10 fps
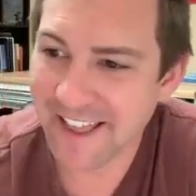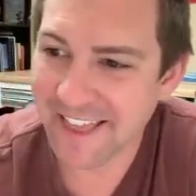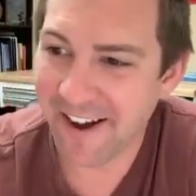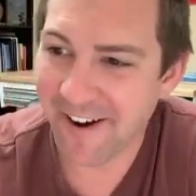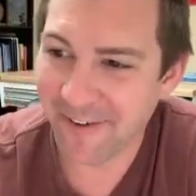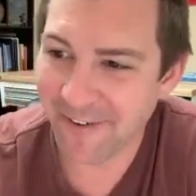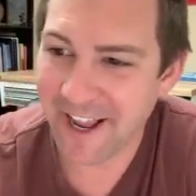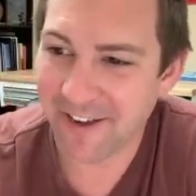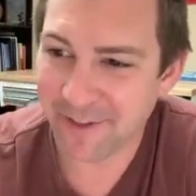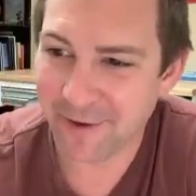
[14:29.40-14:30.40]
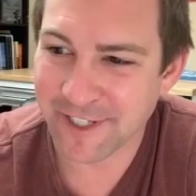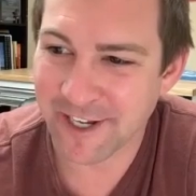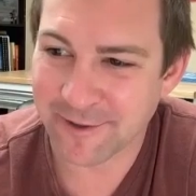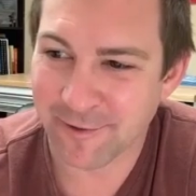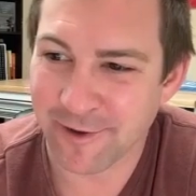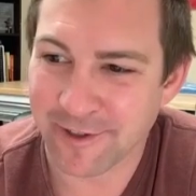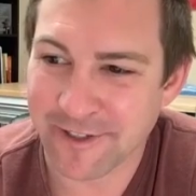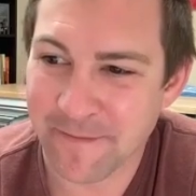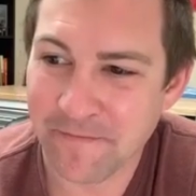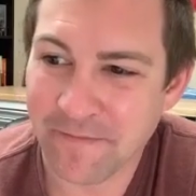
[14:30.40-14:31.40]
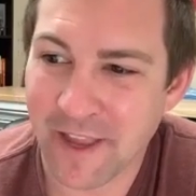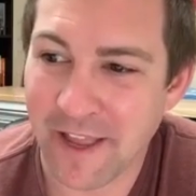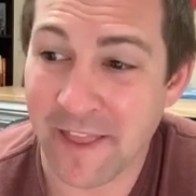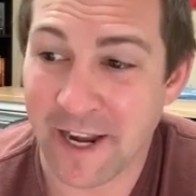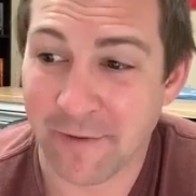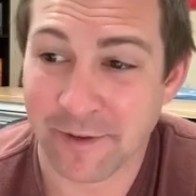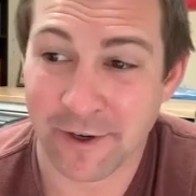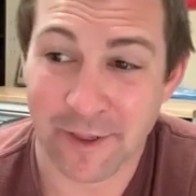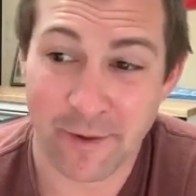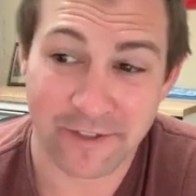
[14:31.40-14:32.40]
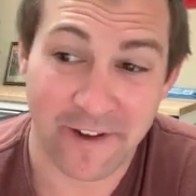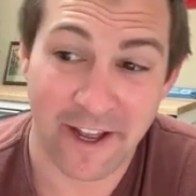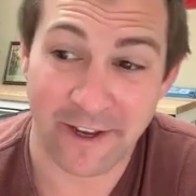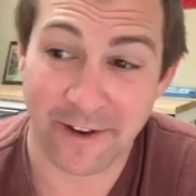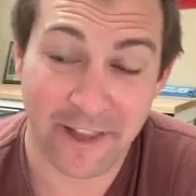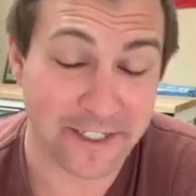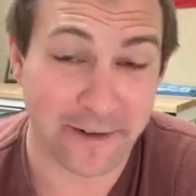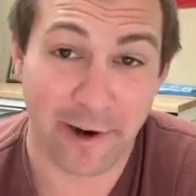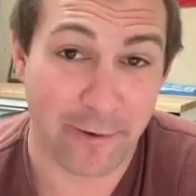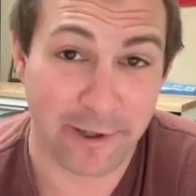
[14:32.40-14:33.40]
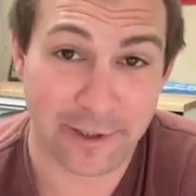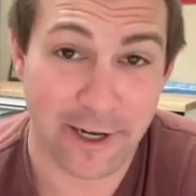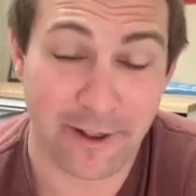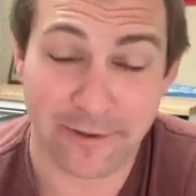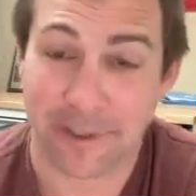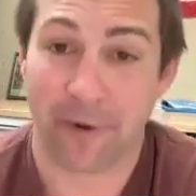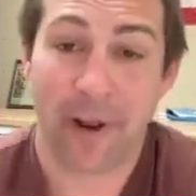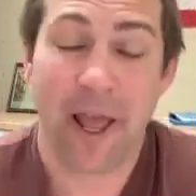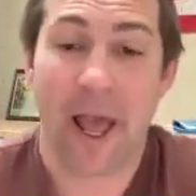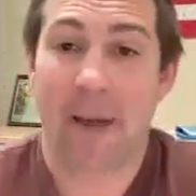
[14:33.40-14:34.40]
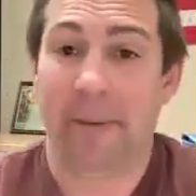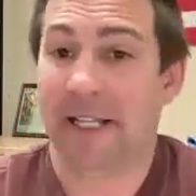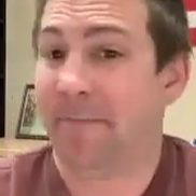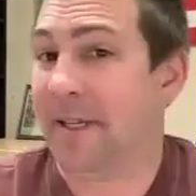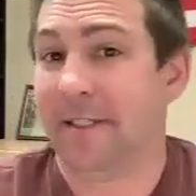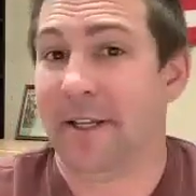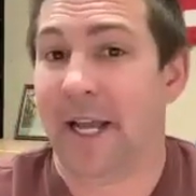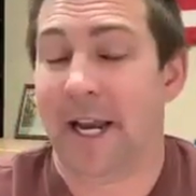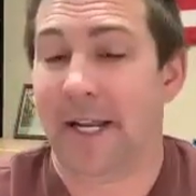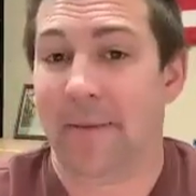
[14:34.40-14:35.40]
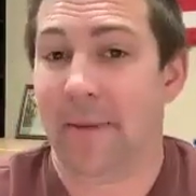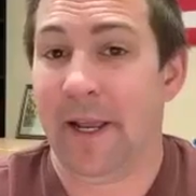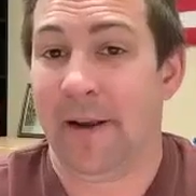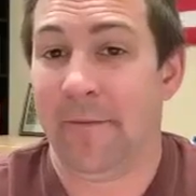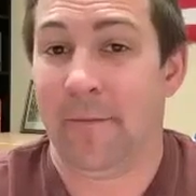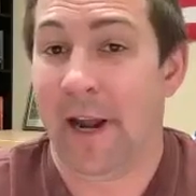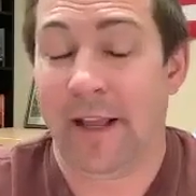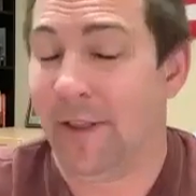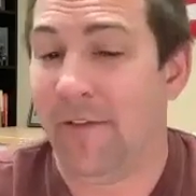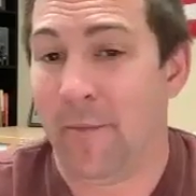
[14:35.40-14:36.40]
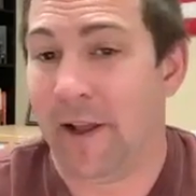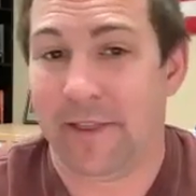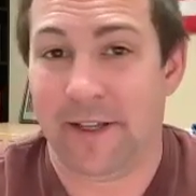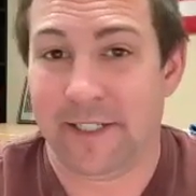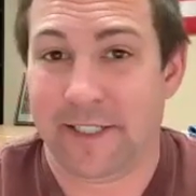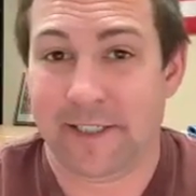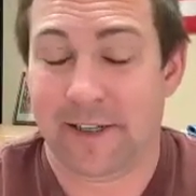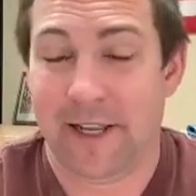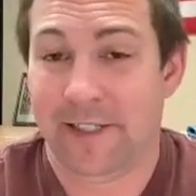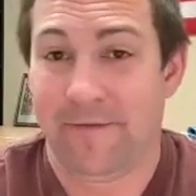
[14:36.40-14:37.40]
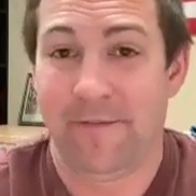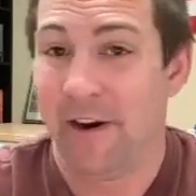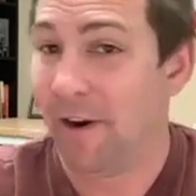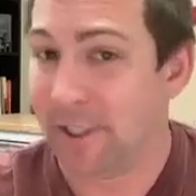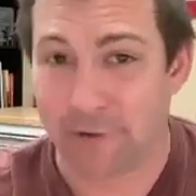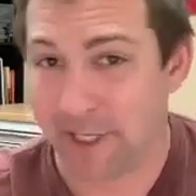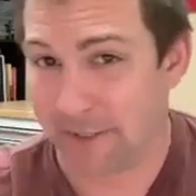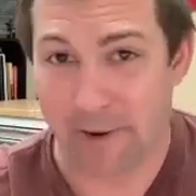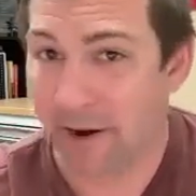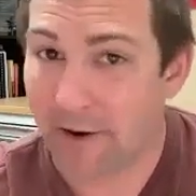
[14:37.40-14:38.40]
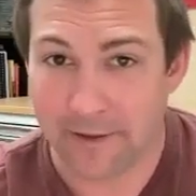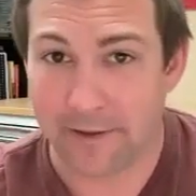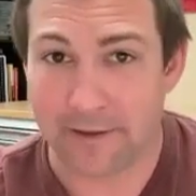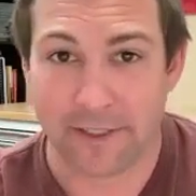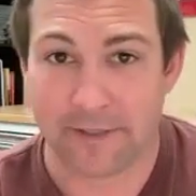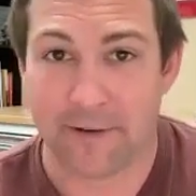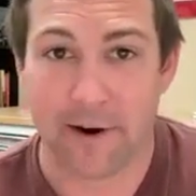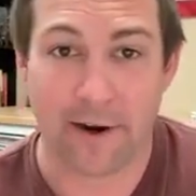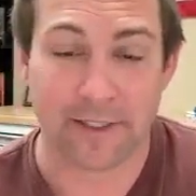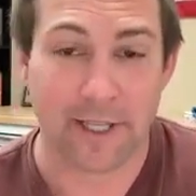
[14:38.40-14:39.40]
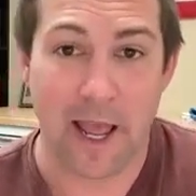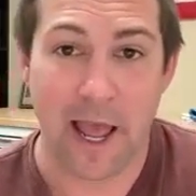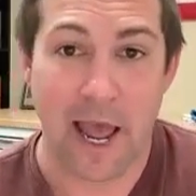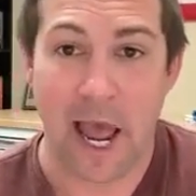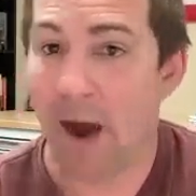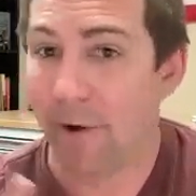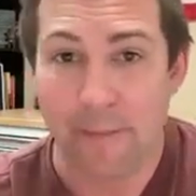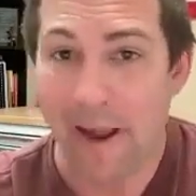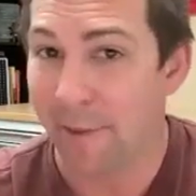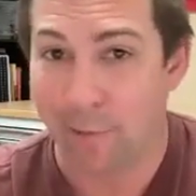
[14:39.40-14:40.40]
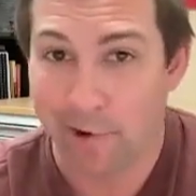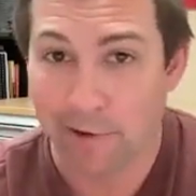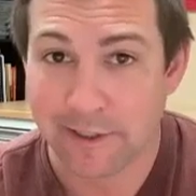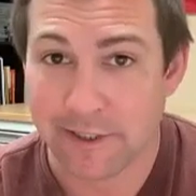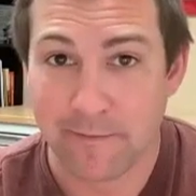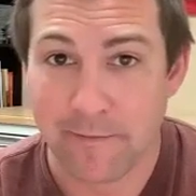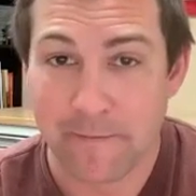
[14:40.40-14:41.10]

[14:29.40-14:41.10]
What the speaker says: that already have low CI scores and that can return the most value? That's a great question, Tyler. So, I mean, it's basically going to end up being, what I love about this is it's very transparent as far as how the math works.